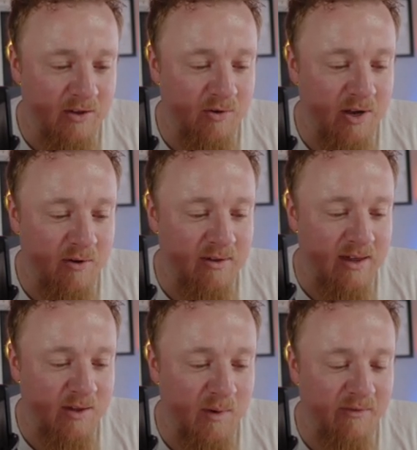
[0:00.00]
You'll
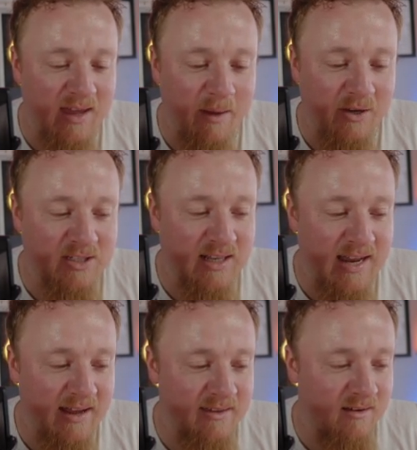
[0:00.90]
notice with the image
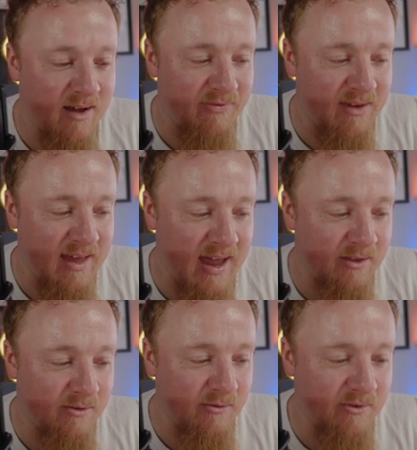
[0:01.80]
selected, I have these
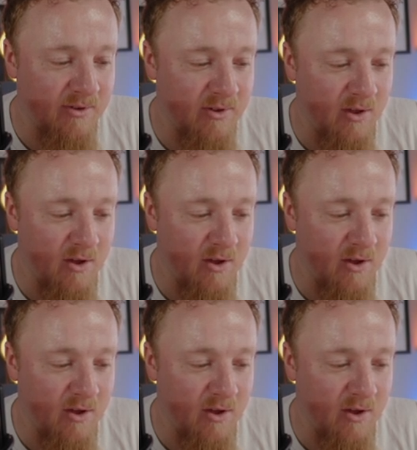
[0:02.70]
handles